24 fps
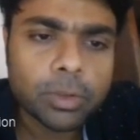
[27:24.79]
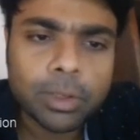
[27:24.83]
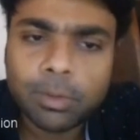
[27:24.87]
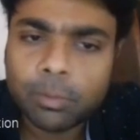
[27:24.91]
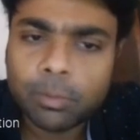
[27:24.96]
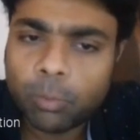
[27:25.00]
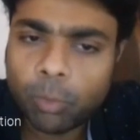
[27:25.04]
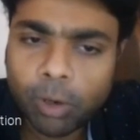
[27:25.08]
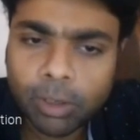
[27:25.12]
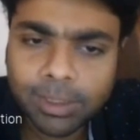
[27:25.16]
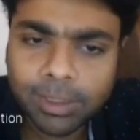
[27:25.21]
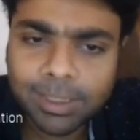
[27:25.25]

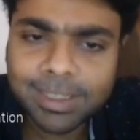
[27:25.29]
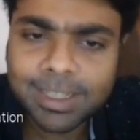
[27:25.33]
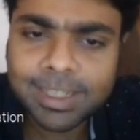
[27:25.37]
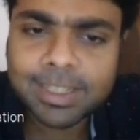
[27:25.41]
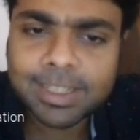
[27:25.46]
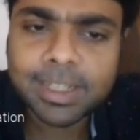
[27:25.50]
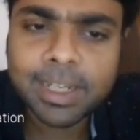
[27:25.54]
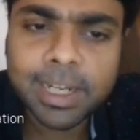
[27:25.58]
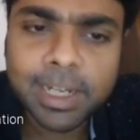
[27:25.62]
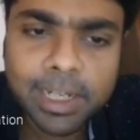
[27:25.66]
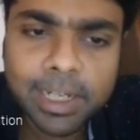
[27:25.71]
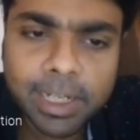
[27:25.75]
So, and what
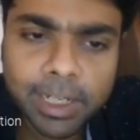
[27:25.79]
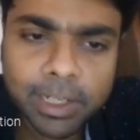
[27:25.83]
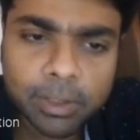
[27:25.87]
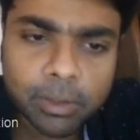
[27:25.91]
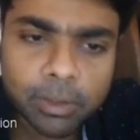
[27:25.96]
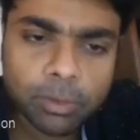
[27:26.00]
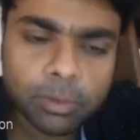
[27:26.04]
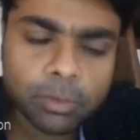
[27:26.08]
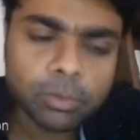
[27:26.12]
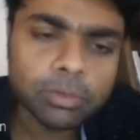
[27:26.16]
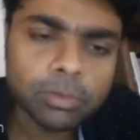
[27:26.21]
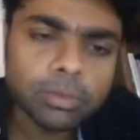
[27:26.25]
this is
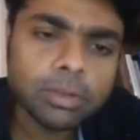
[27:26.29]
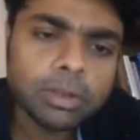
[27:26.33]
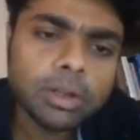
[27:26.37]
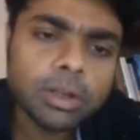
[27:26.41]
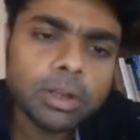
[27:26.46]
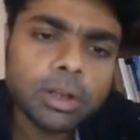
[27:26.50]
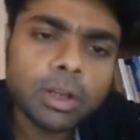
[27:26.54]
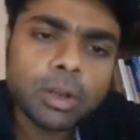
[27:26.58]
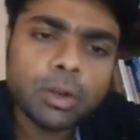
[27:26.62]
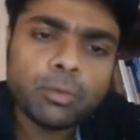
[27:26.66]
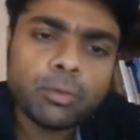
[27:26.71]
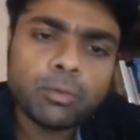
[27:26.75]
likely to do,
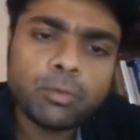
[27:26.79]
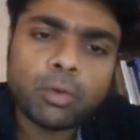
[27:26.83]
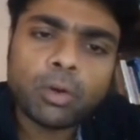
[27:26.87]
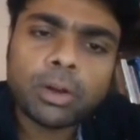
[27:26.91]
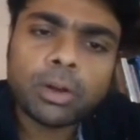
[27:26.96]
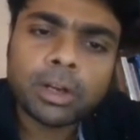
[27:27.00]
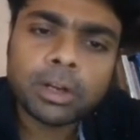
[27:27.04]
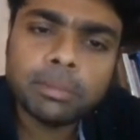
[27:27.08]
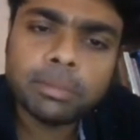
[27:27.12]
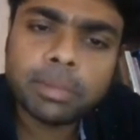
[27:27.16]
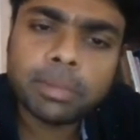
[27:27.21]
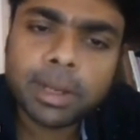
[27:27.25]

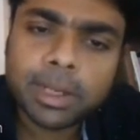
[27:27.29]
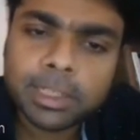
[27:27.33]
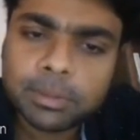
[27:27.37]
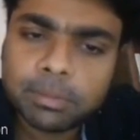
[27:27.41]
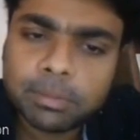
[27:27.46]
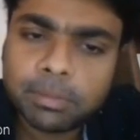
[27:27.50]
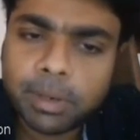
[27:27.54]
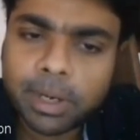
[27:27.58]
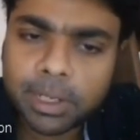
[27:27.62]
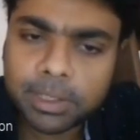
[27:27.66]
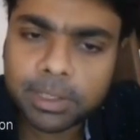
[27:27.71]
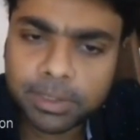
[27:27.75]
foreign
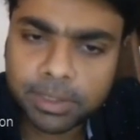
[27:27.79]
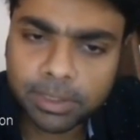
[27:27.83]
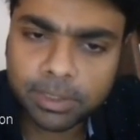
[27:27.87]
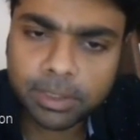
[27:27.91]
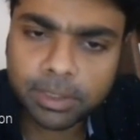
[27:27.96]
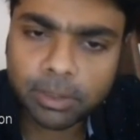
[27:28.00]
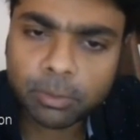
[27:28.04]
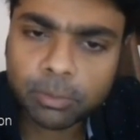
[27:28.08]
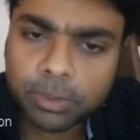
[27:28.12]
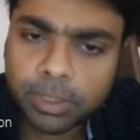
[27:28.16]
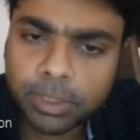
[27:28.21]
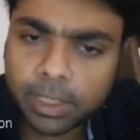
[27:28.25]
banks
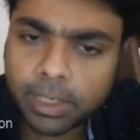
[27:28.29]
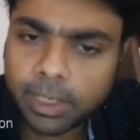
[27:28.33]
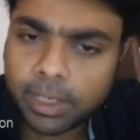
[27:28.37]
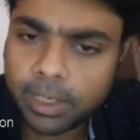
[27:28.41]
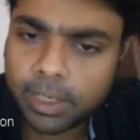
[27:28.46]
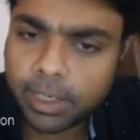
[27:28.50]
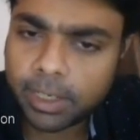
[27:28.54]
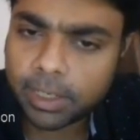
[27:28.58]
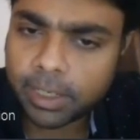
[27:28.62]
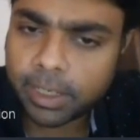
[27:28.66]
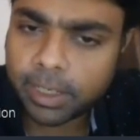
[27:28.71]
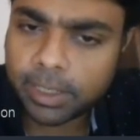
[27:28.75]
branches
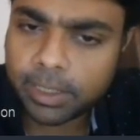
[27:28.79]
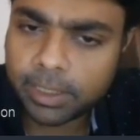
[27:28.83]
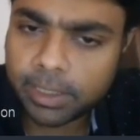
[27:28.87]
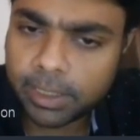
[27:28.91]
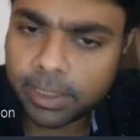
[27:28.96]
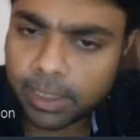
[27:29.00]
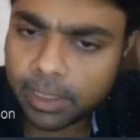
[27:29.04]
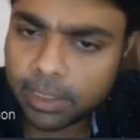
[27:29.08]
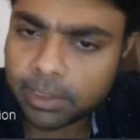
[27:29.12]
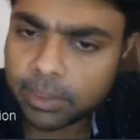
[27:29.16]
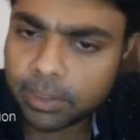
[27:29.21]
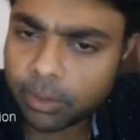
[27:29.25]
outside India
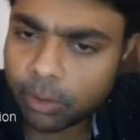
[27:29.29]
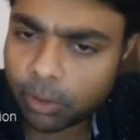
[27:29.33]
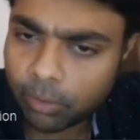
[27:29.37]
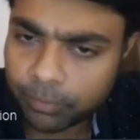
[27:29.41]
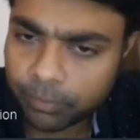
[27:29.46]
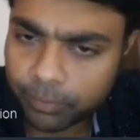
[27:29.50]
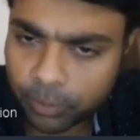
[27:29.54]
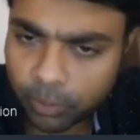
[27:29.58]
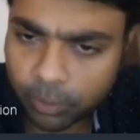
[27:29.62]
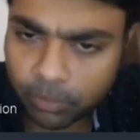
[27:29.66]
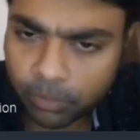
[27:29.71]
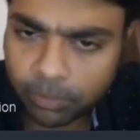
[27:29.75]
can deal in the
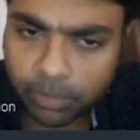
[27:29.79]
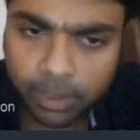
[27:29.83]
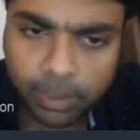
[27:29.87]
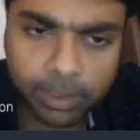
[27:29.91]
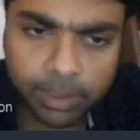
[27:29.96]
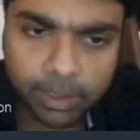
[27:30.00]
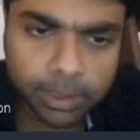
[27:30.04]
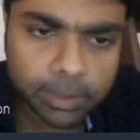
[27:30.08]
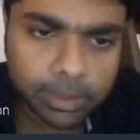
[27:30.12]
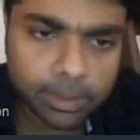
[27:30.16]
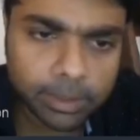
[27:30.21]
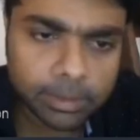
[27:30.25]
offshore
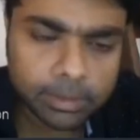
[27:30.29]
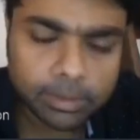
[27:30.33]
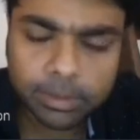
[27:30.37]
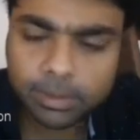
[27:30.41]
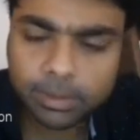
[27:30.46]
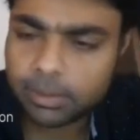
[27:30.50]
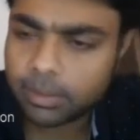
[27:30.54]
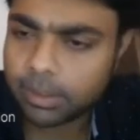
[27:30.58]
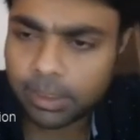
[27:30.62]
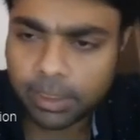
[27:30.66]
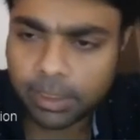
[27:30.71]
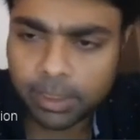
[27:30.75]
market
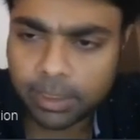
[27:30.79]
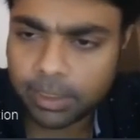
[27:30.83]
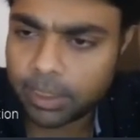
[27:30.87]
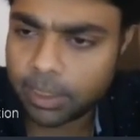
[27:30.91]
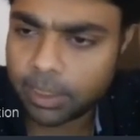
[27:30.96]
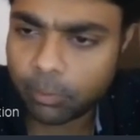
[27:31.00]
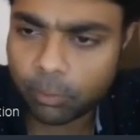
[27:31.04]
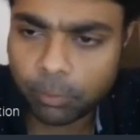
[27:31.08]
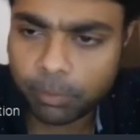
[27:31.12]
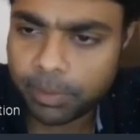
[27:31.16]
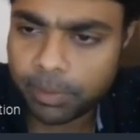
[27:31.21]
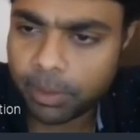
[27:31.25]

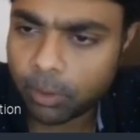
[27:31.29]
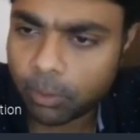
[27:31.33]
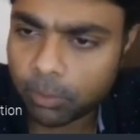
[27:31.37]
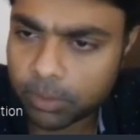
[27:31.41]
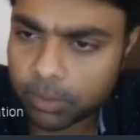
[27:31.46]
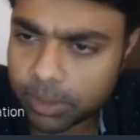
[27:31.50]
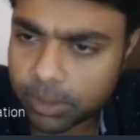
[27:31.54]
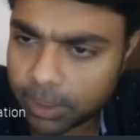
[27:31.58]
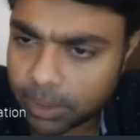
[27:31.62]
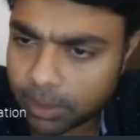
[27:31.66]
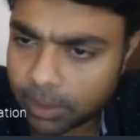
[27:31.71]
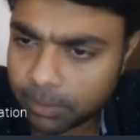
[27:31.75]
and they would be
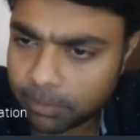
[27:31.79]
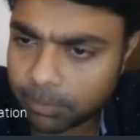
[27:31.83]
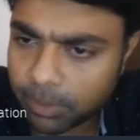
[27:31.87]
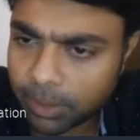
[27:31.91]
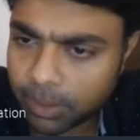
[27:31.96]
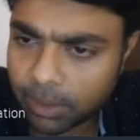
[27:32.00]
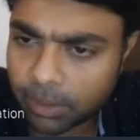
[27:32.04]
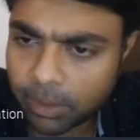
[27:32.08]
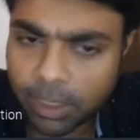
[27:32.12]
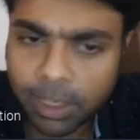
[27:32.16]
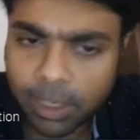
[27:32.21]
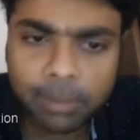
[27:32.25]
outside
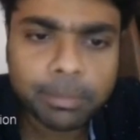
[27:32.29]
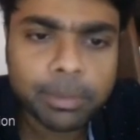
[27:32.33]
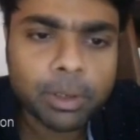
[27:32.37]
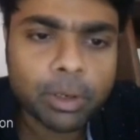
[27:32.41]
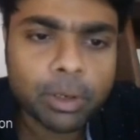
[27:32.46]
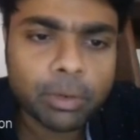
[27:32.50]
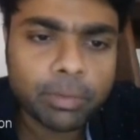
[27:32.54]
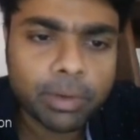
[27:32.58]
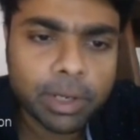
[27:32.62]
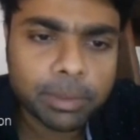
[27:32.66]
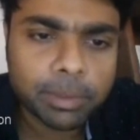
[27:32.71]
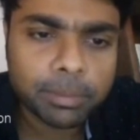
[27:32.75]
the
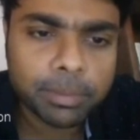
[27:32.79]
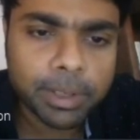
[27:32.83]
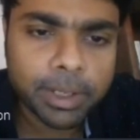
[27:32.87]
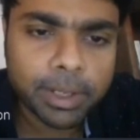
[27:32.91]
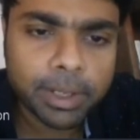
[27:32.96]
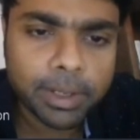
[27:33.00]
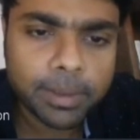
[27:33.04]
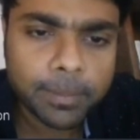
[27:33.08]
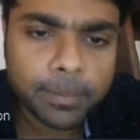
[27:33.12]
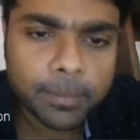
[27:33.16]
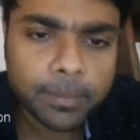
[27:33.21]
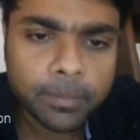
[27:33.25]
ambit of
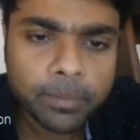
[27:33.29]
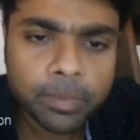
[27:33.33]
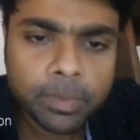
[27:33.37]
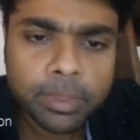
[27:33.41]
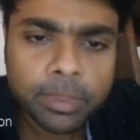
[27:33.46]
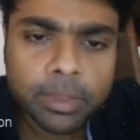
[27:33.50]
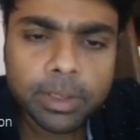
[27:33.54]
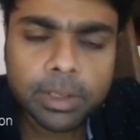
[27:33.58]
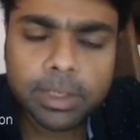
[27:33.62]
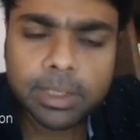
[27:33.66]
RBI.